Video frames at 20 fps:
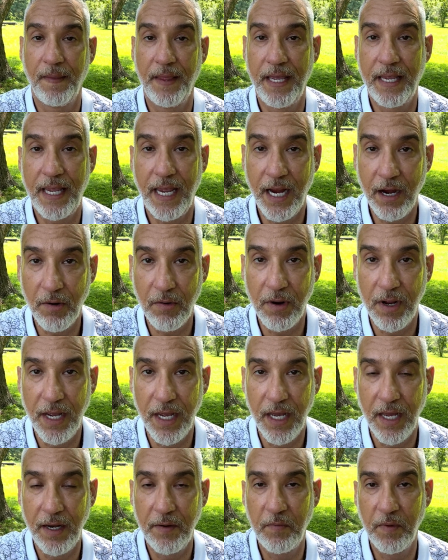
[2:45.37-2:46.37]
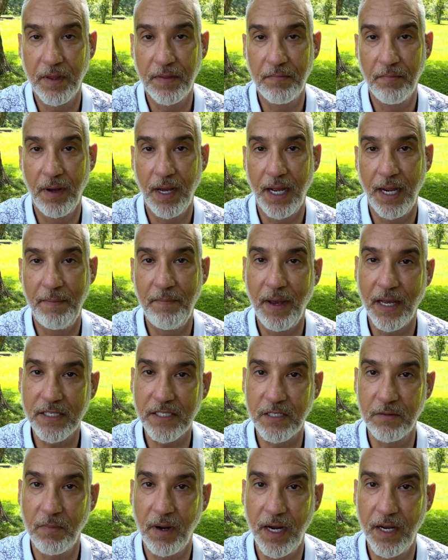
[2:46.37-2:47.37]
Lake Arrowhead with my
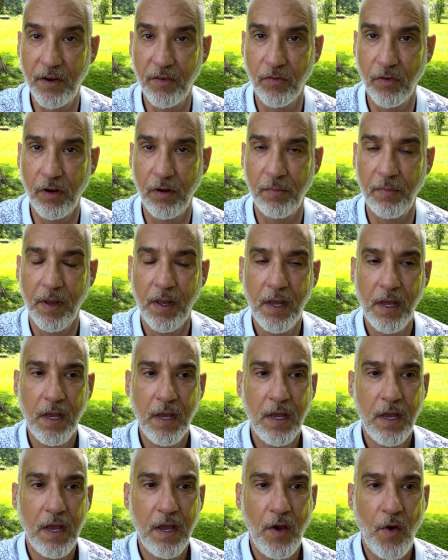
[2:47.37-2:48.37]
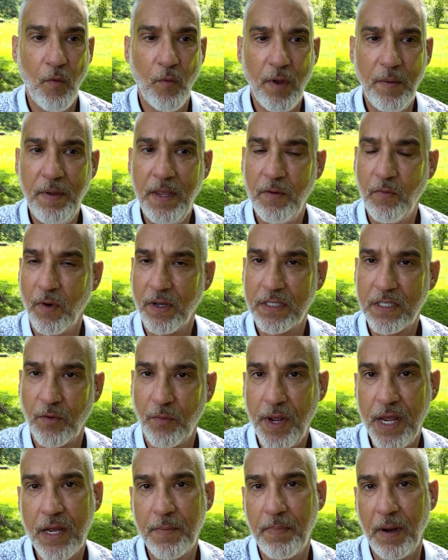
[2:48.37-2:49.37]
mastermind group. We meet once a
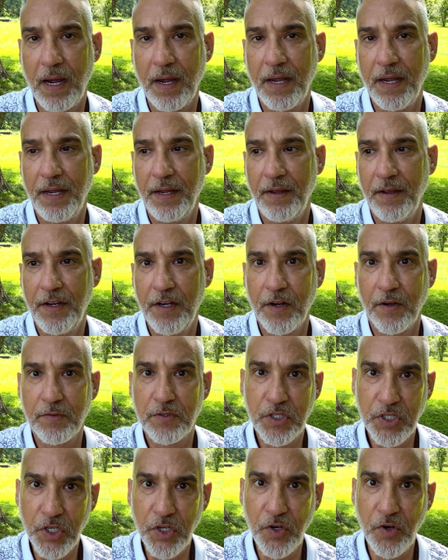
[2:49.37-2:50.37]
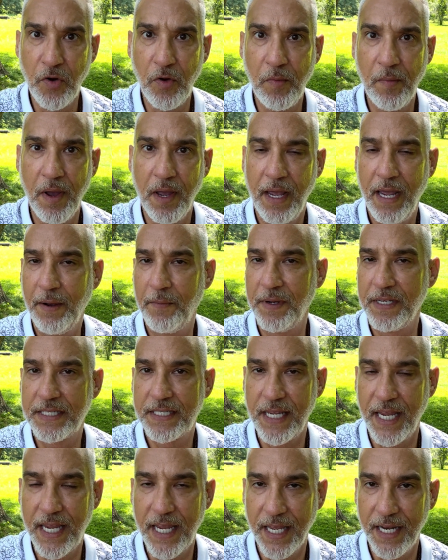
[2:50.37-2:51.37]
week by, Zoom, and we
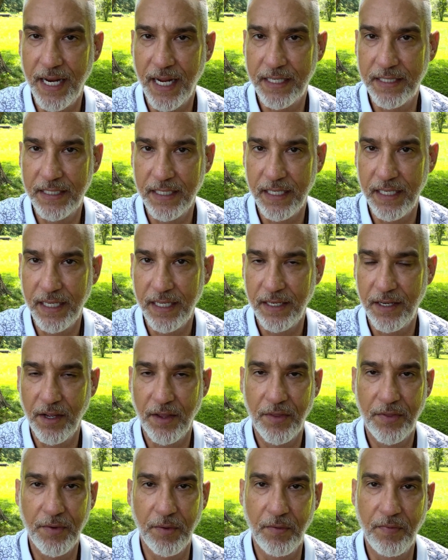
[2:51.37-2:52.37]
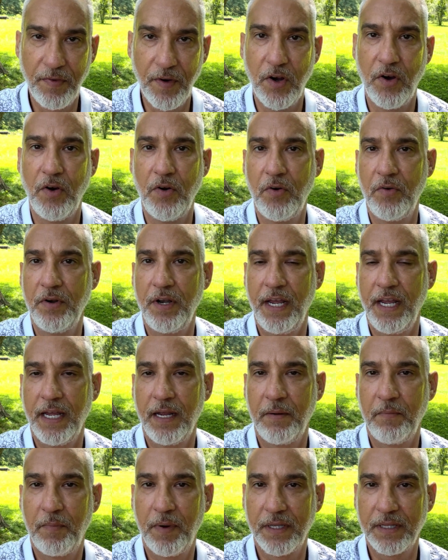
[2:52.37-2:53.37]
stay connected through phone.
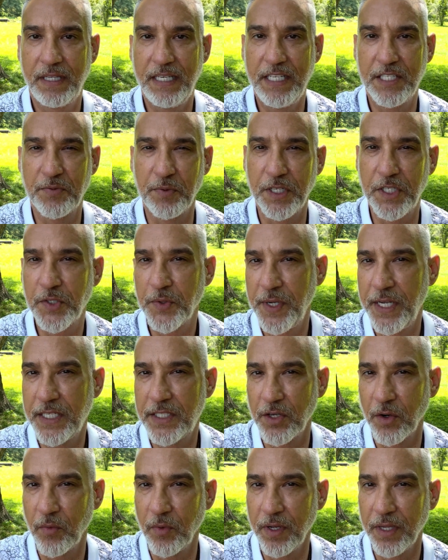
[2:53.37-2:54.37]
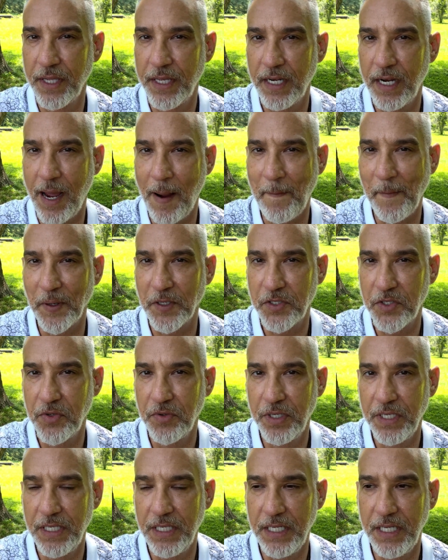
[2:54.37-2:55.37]
But these retreats are really an
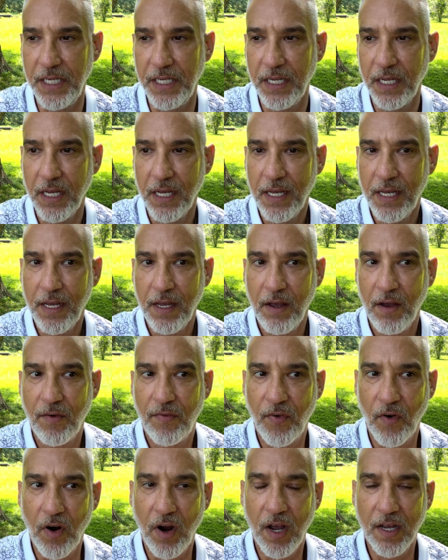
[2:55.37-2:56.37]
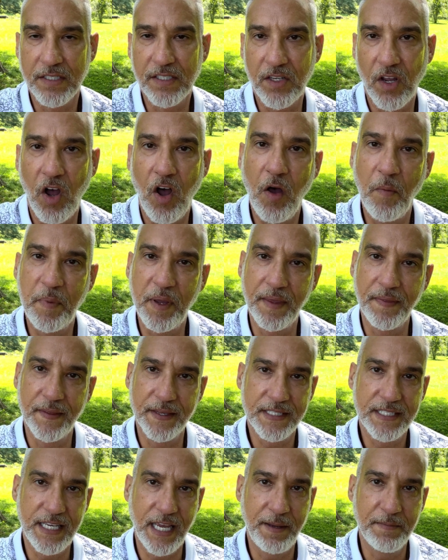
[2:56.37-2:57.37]
opportunity for us to all be in the
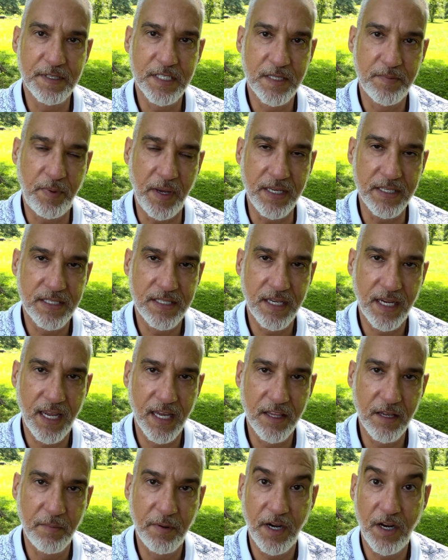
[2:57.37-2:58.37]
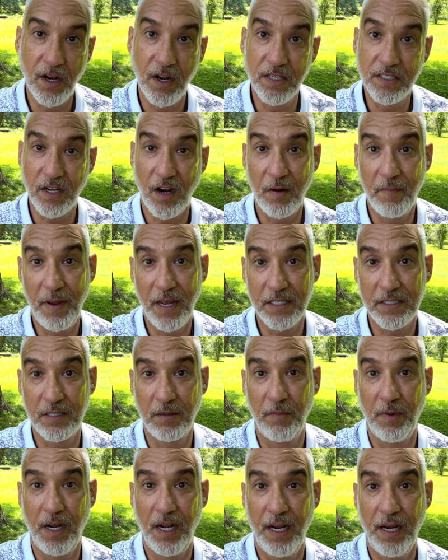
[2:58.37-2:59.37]
same space together, because our
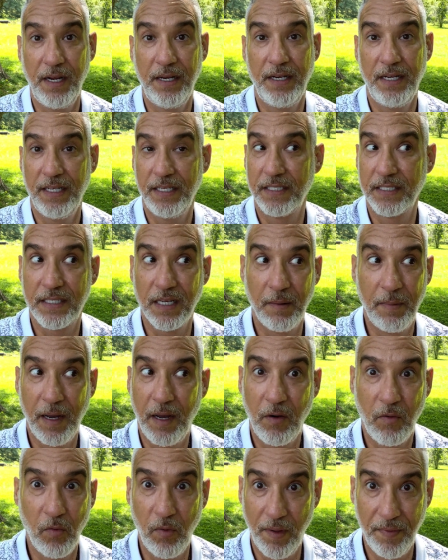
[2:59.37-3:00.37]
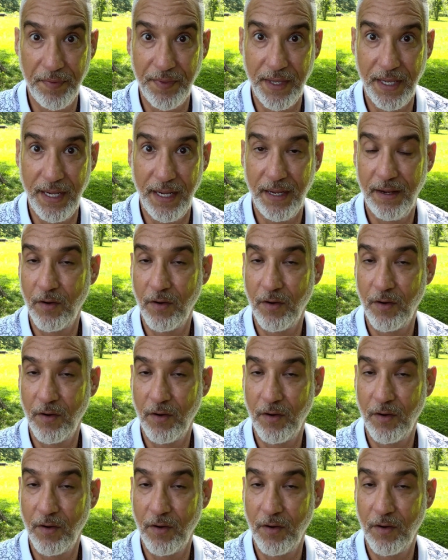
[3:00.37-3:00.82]
mastermind is about one thing: